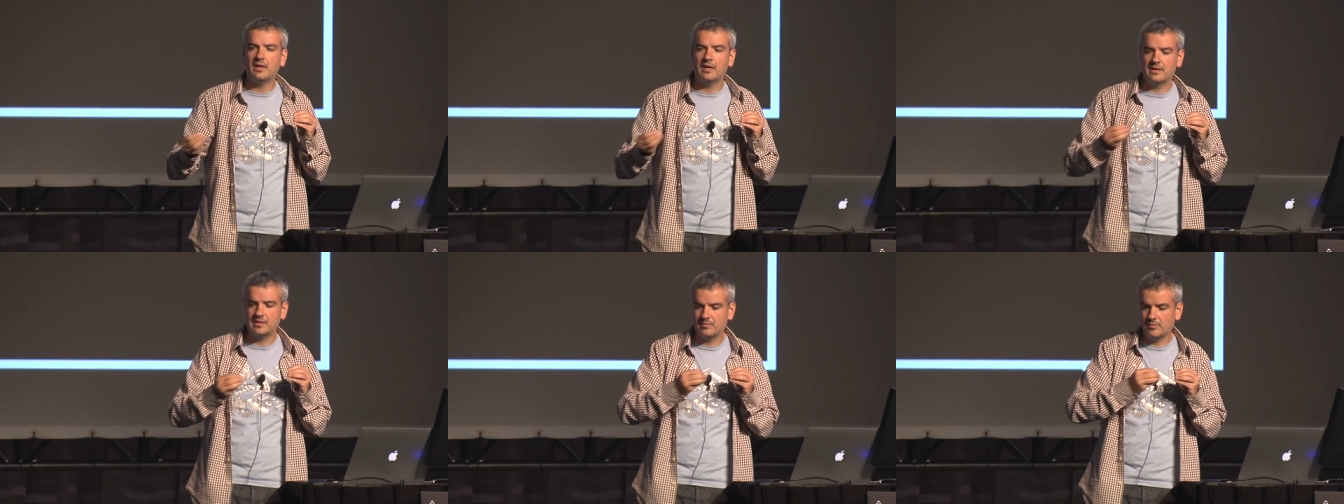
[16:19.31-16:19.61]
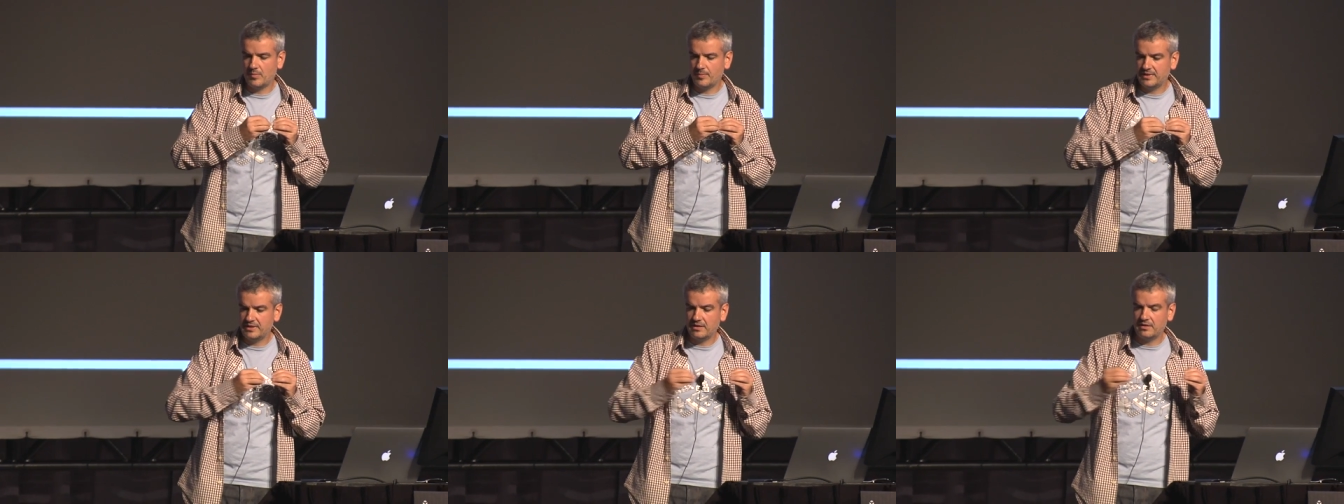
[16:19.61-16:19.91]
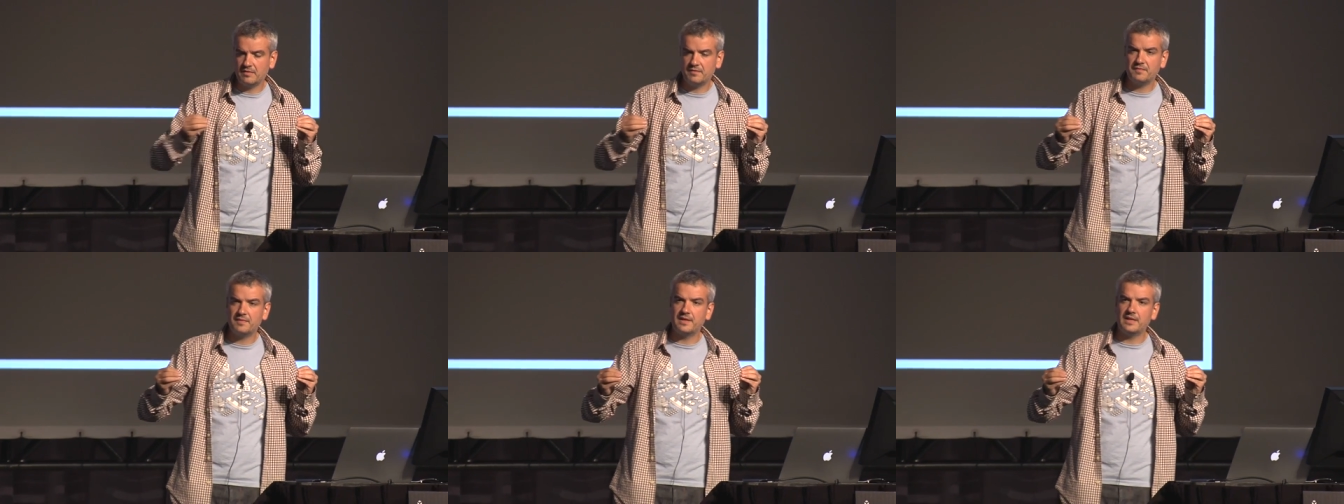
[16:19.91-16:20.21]
And the moment
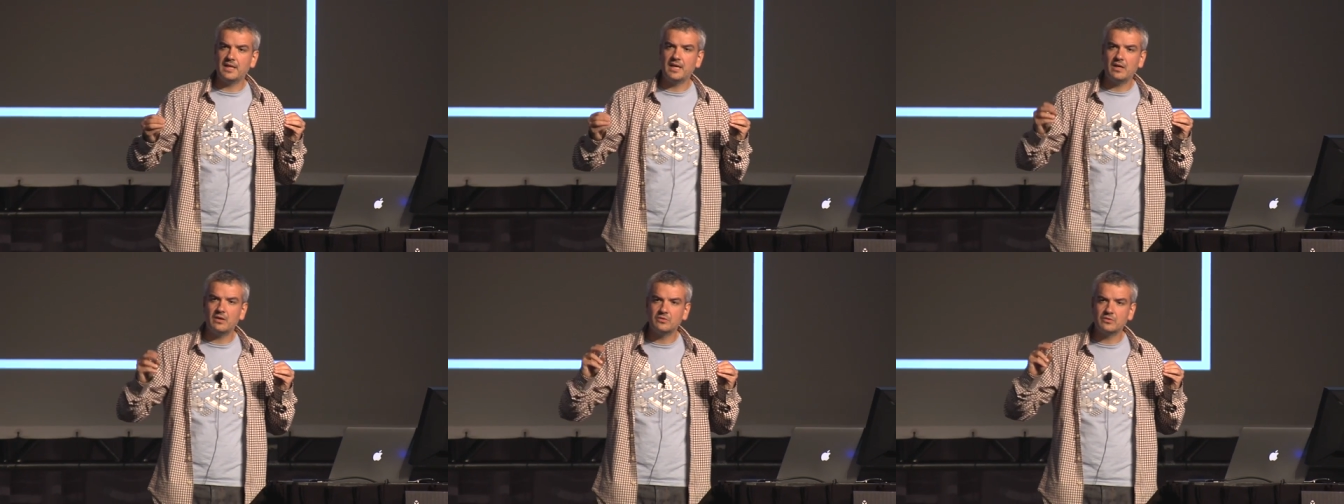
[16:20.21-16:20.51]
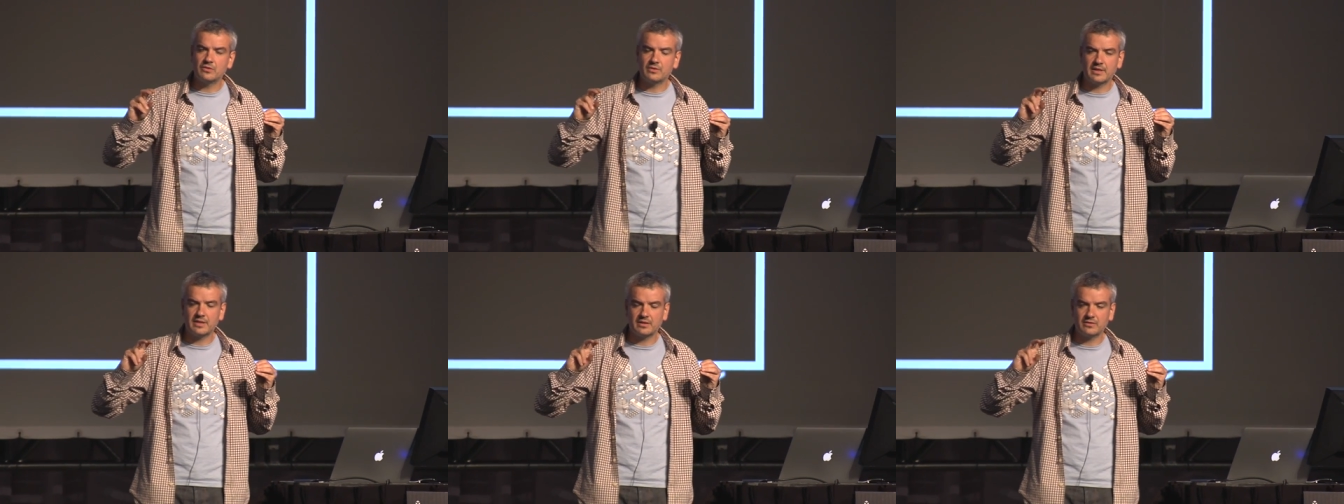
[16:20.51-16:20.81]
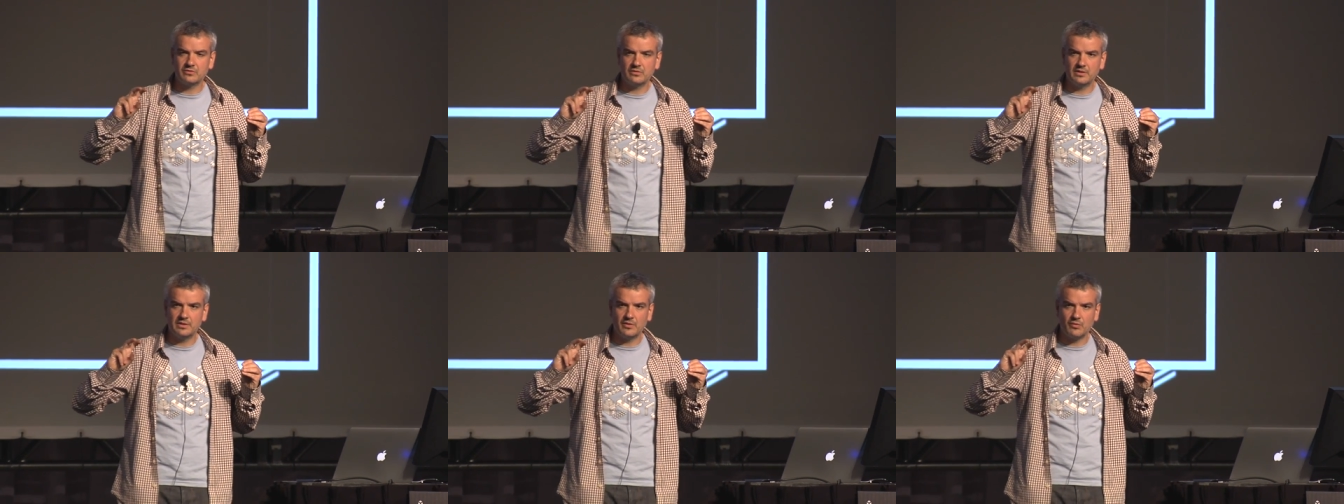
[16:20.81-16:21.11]
that it fades out, you can
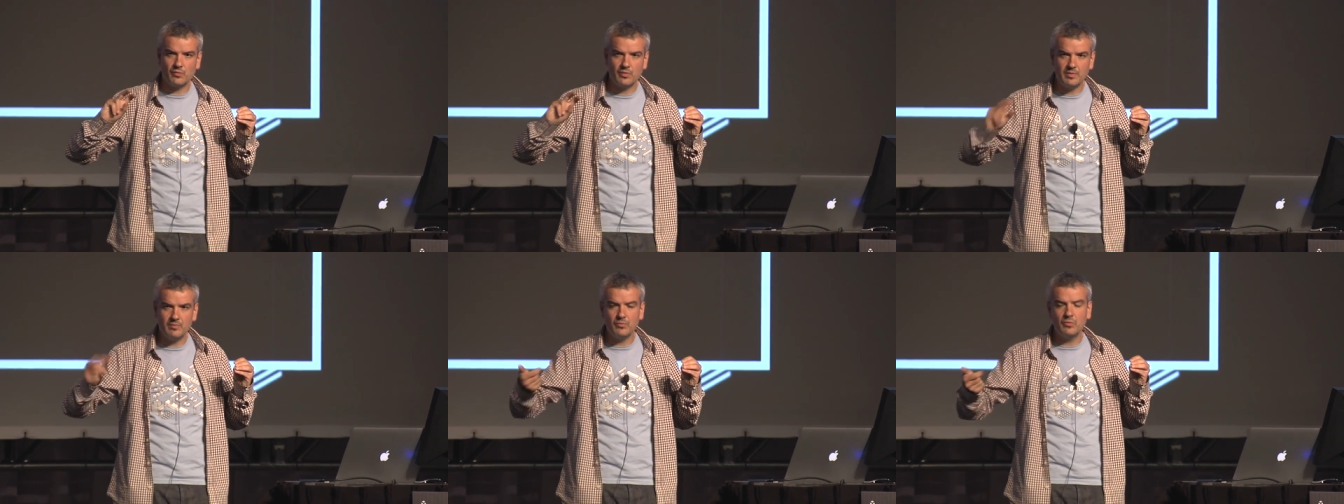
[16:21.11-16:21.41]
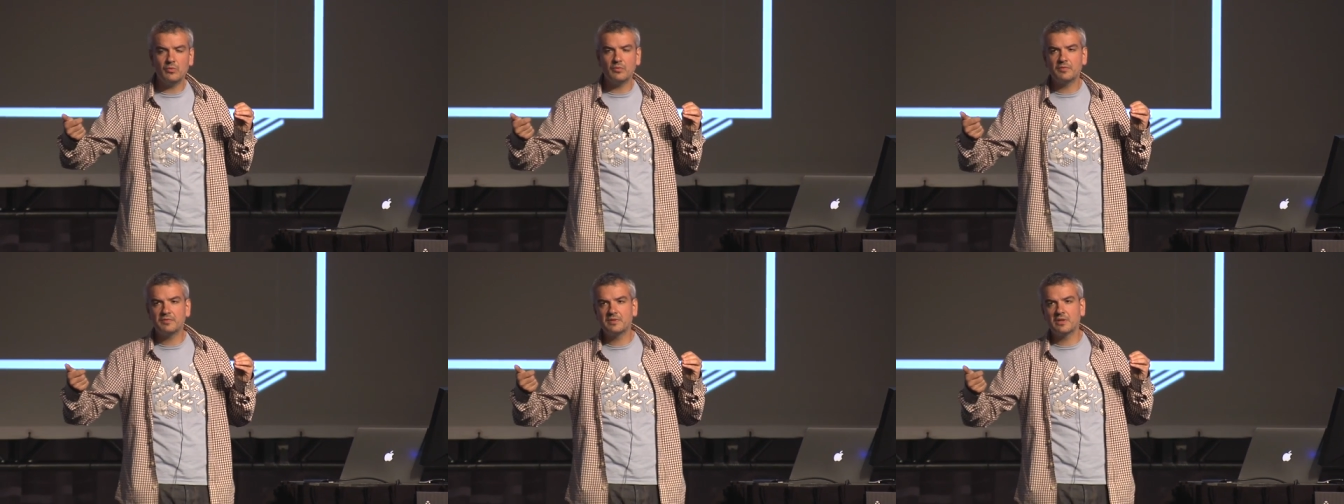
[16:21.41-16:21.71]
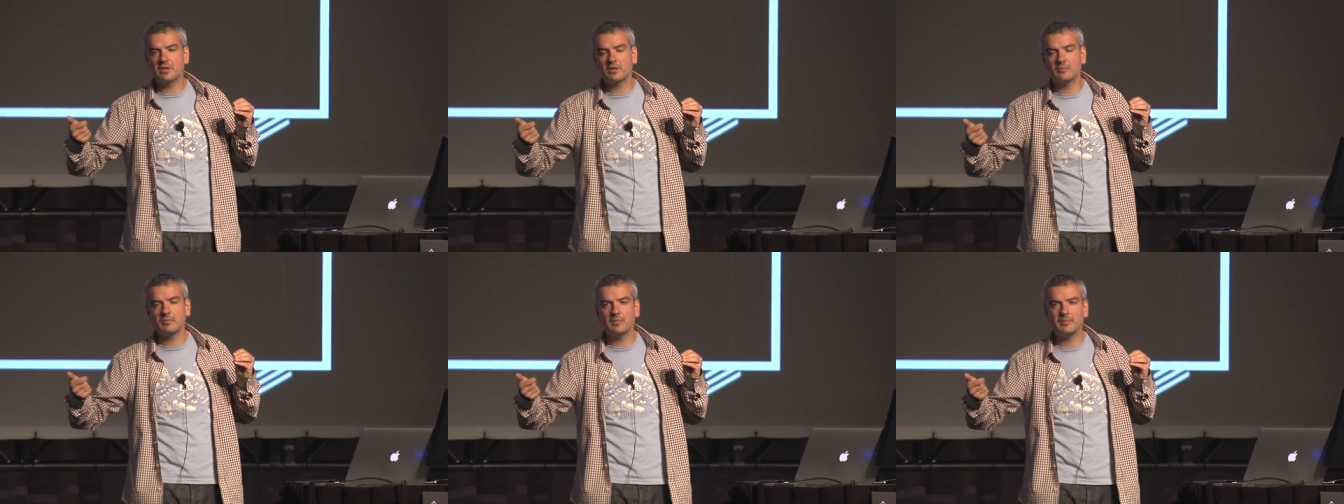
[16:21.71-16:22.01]
actually remove
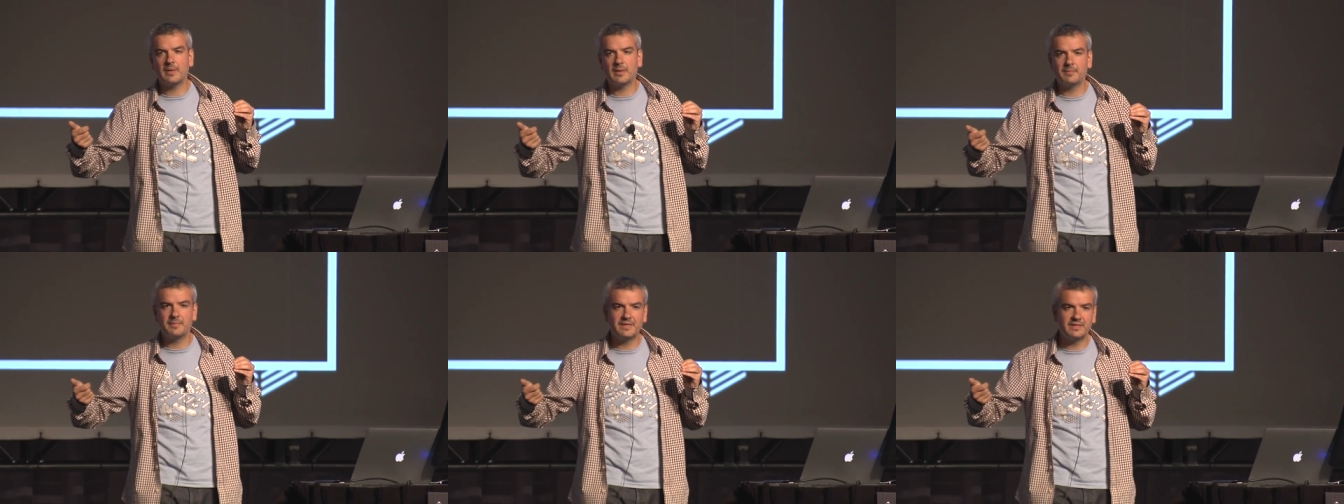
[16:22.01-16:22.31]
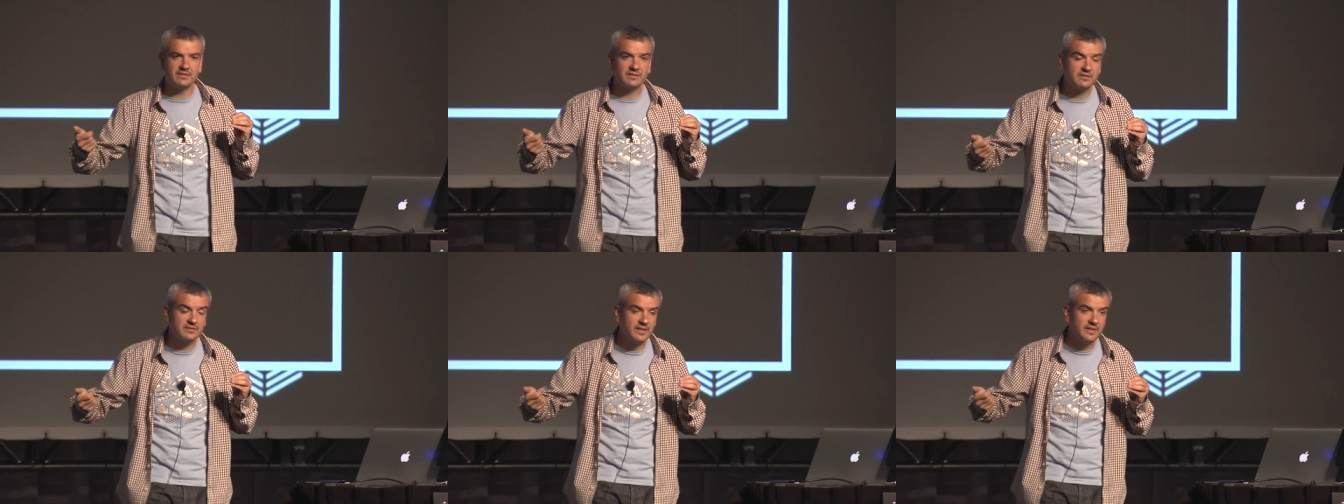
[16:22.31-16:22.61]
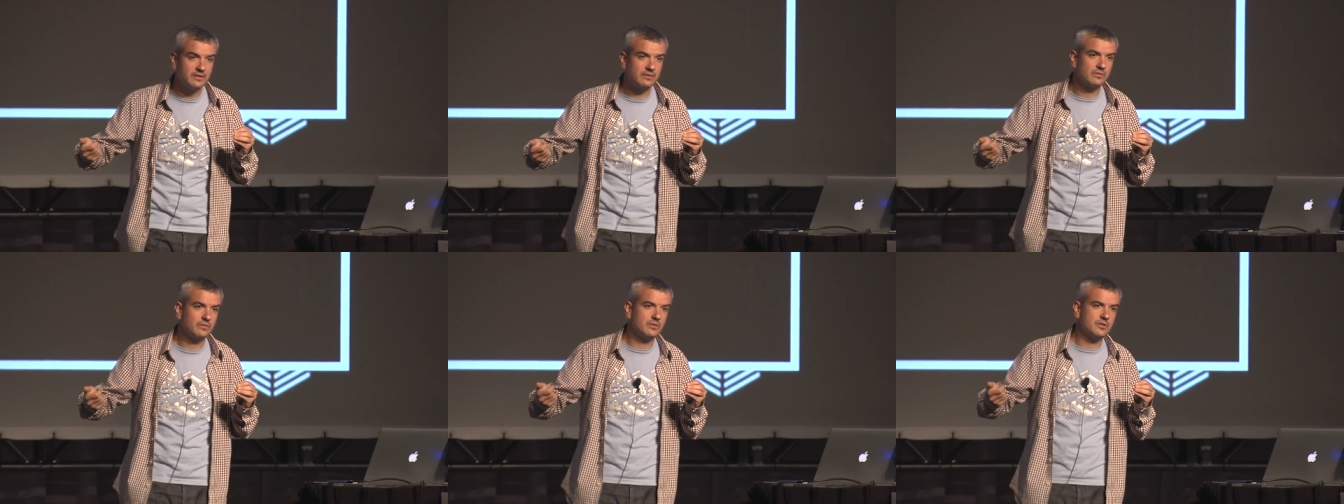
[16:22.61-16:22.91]
the normal map being
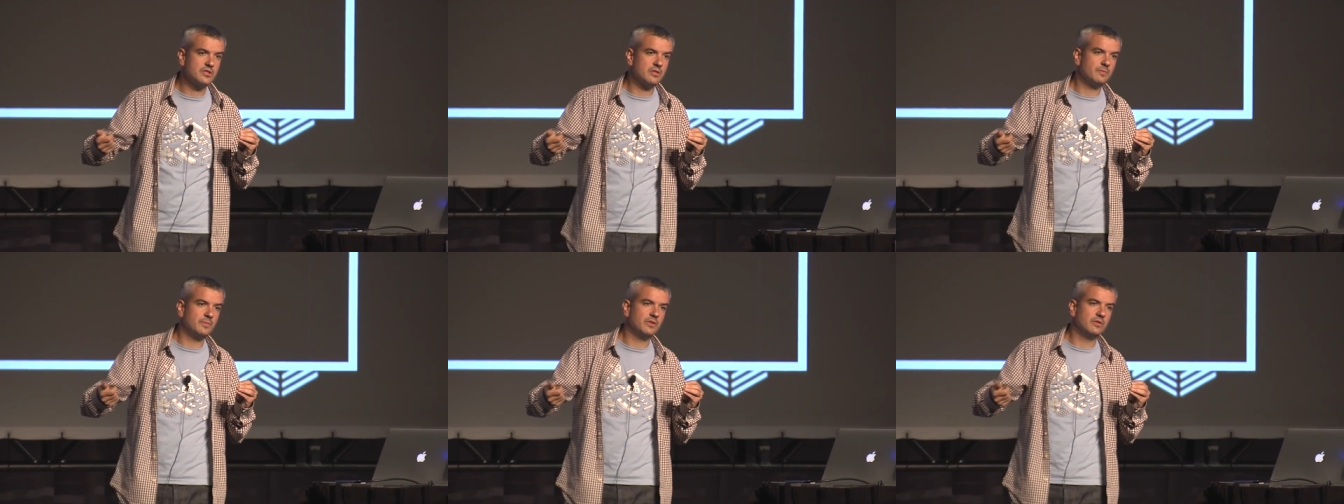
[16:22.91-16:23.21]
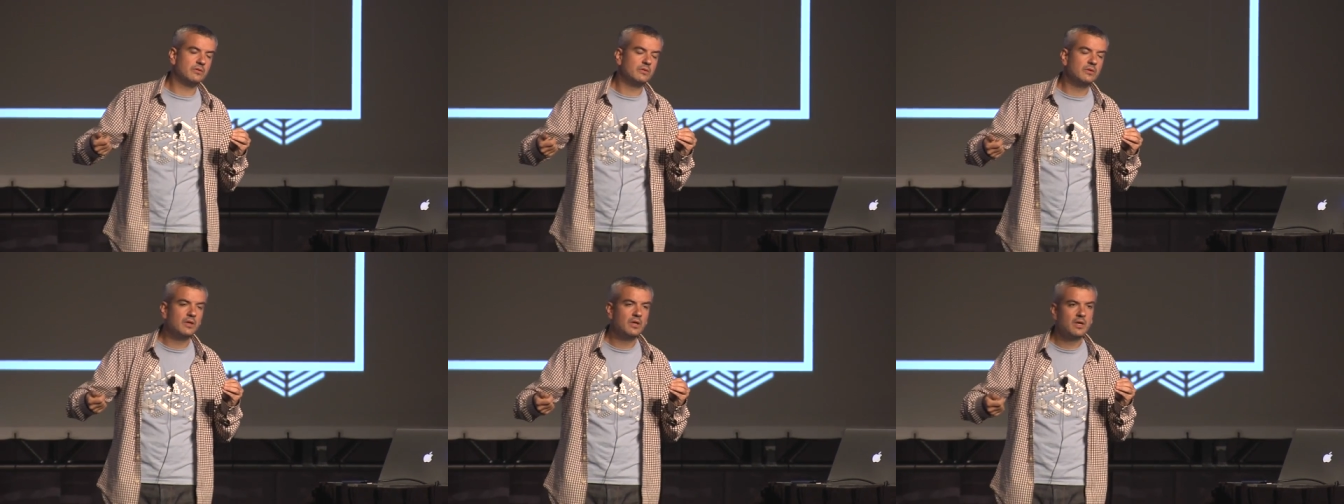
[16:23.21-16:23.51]
sent to the GPU,